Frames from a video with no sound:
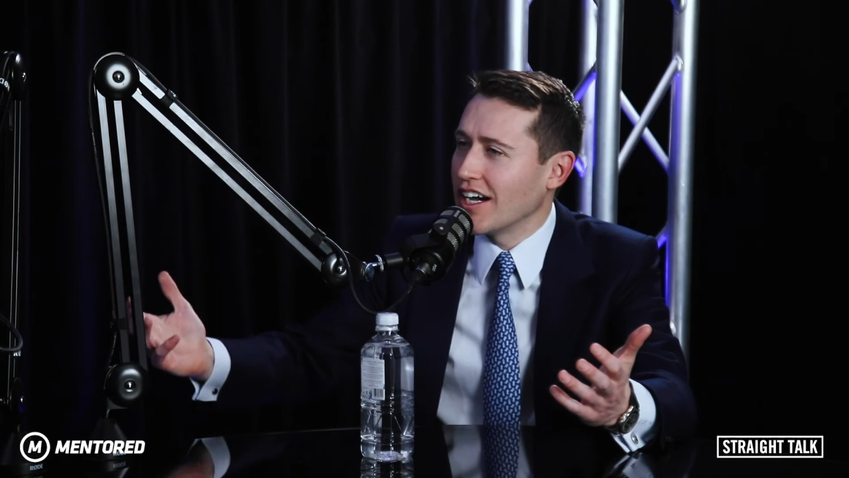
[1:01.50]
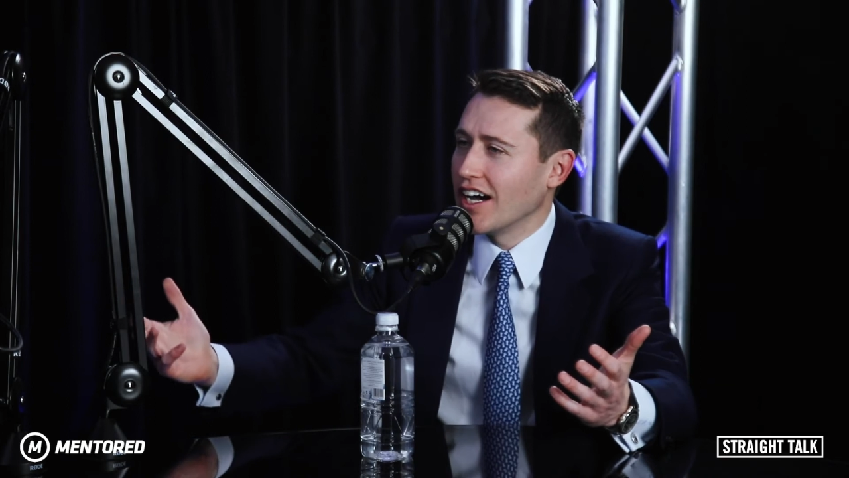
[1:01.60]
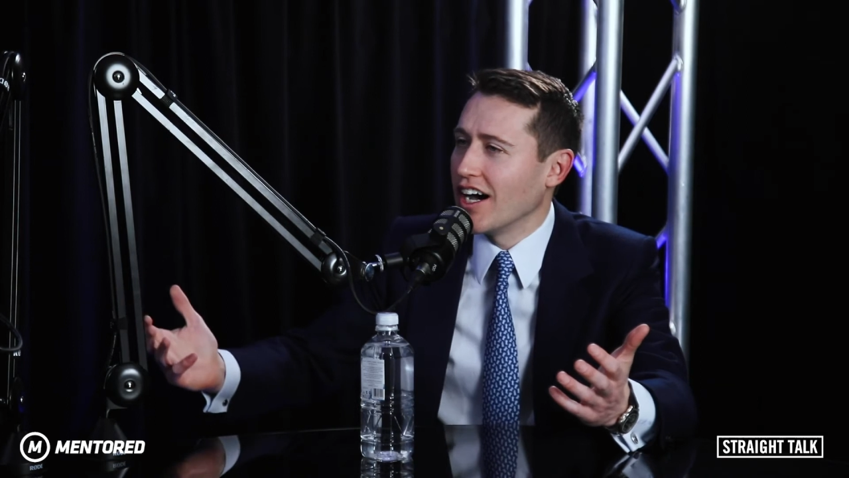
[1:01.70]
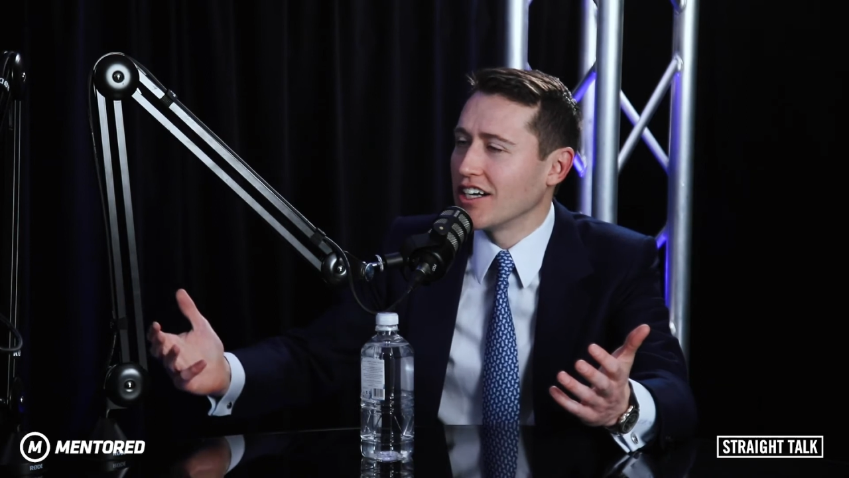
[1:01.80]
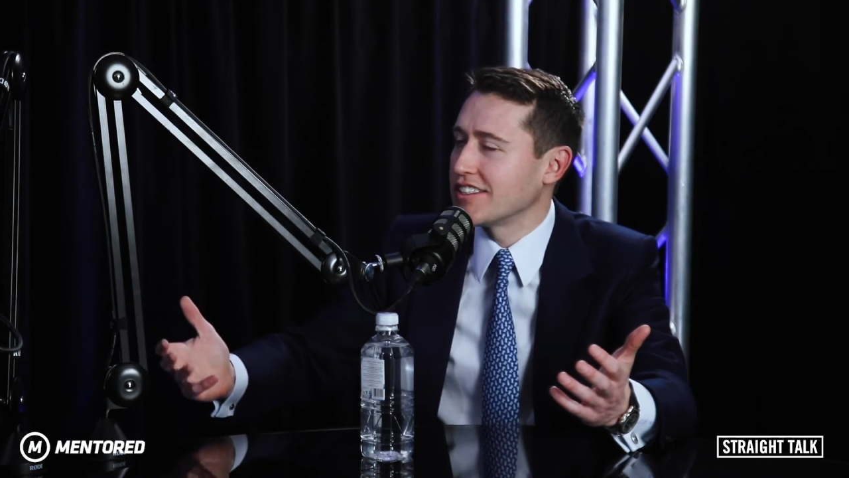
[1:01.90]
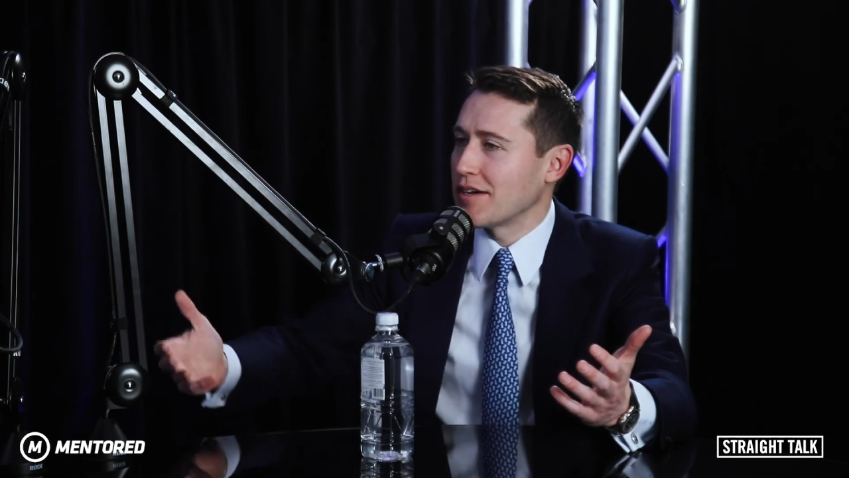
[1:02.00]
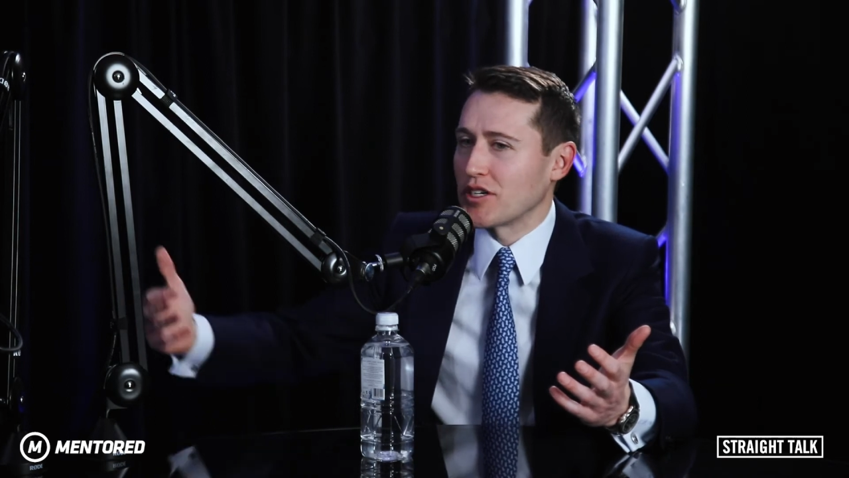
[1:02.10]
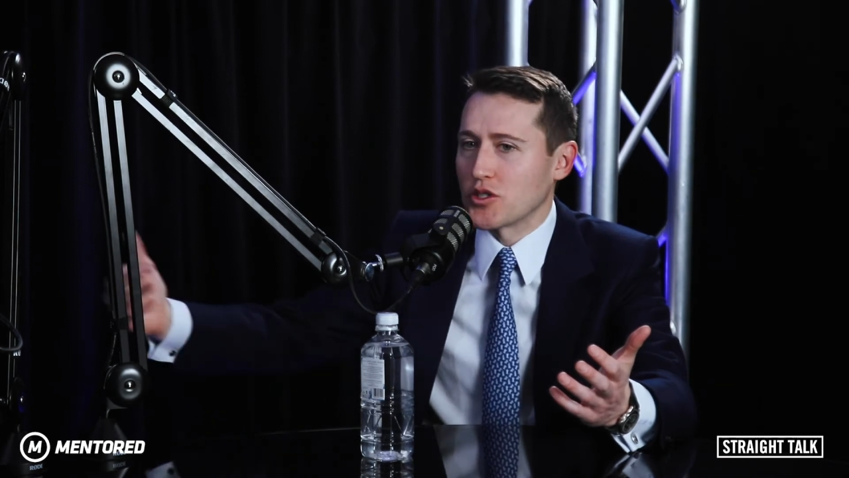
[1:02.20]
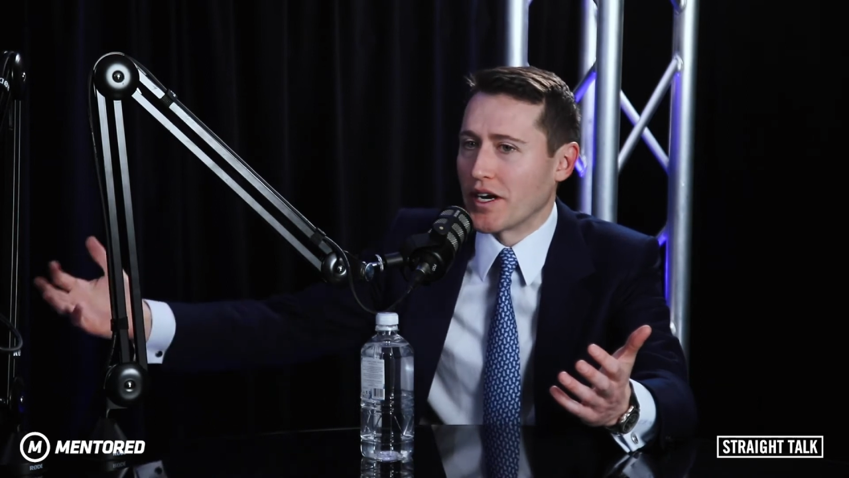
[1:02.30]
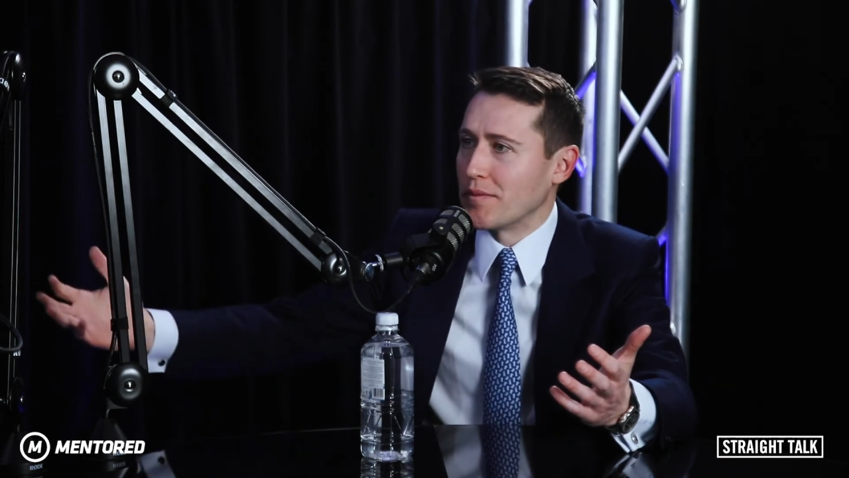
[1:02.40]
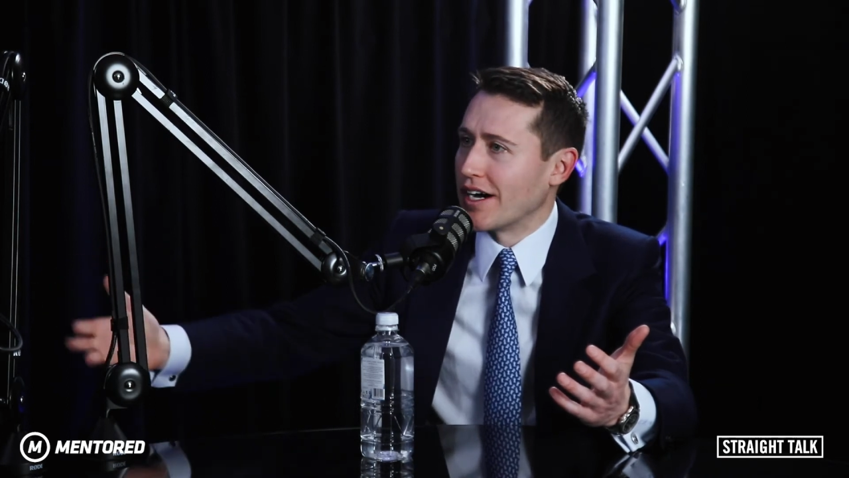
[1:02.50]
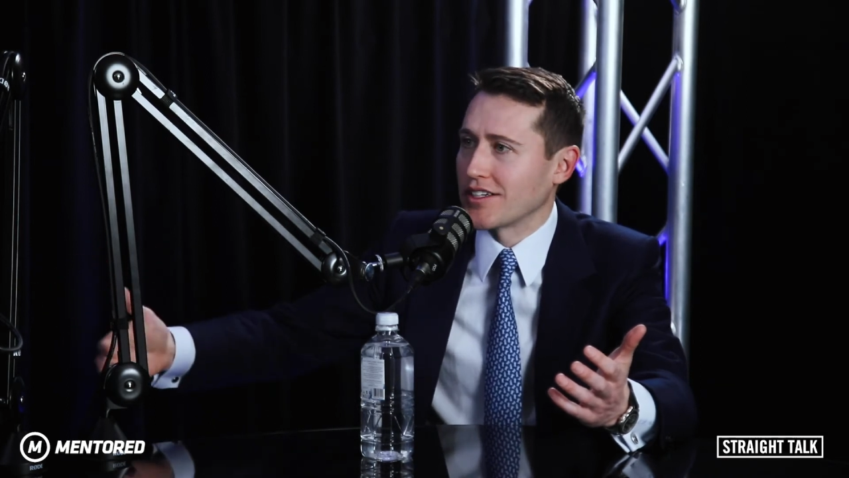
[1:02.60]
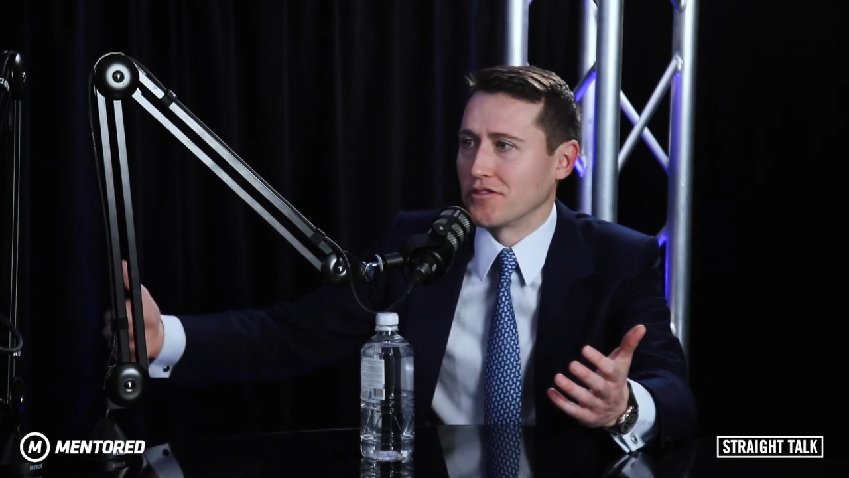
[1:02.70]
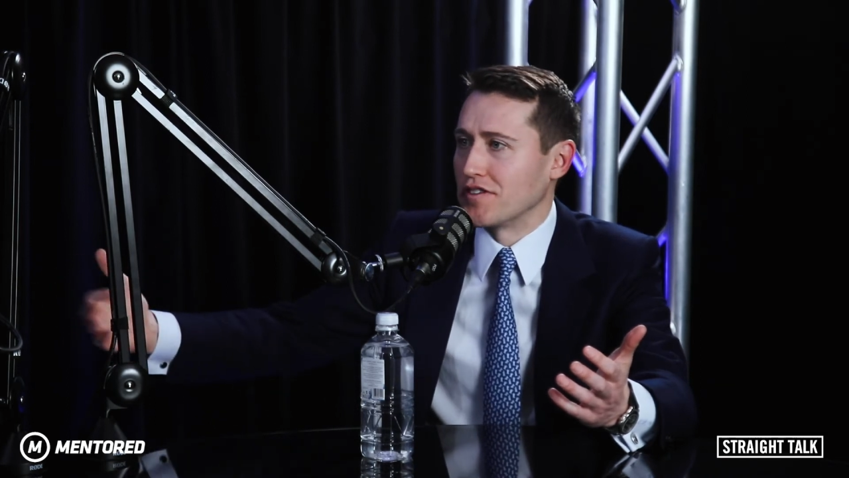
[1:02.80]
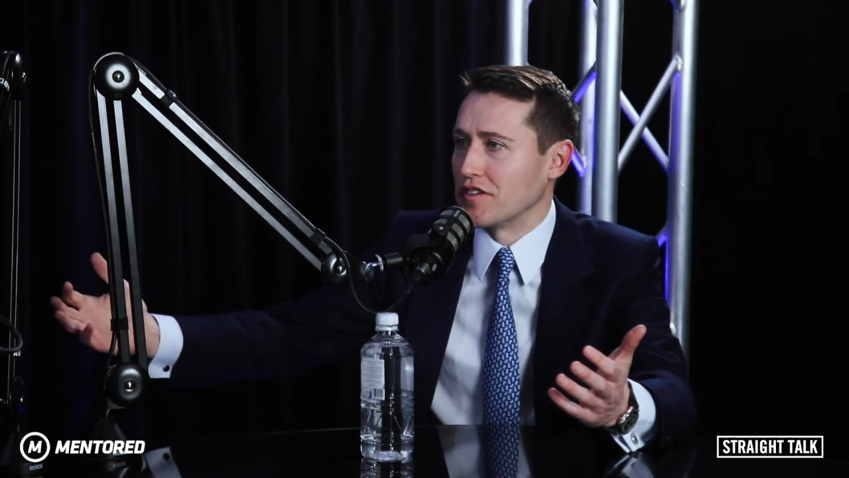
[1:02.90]
friction. I'll just have my 20
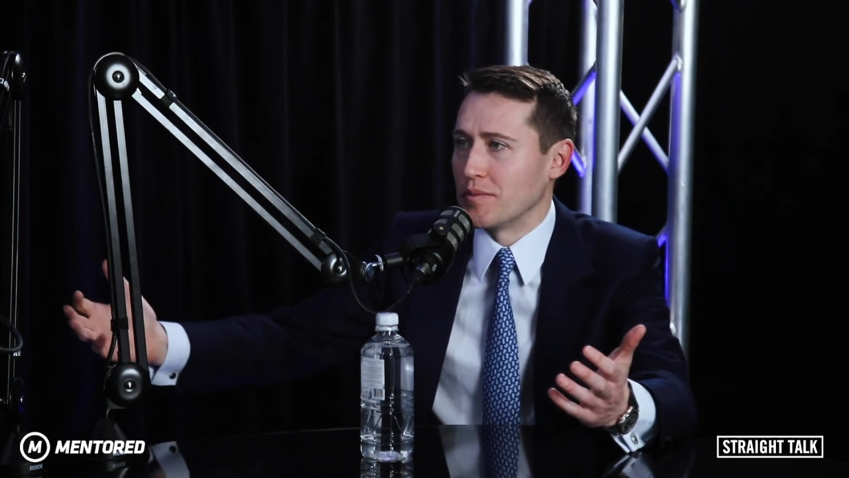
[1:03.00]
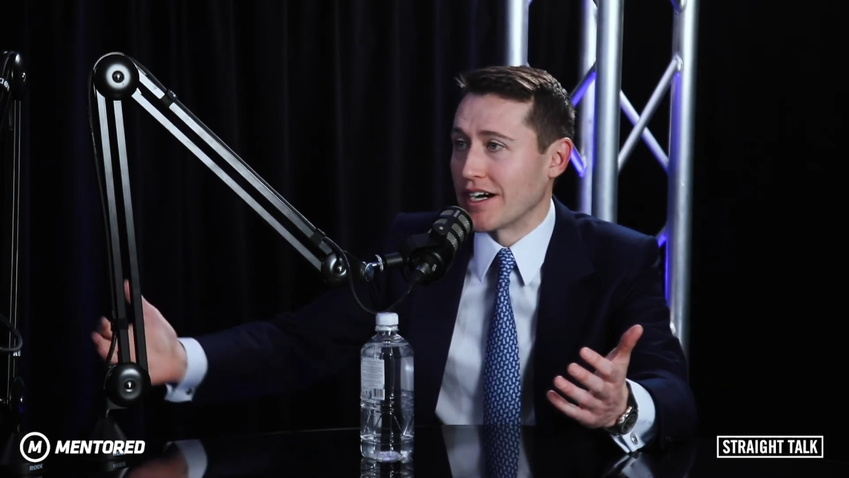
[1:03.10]
bucks or 50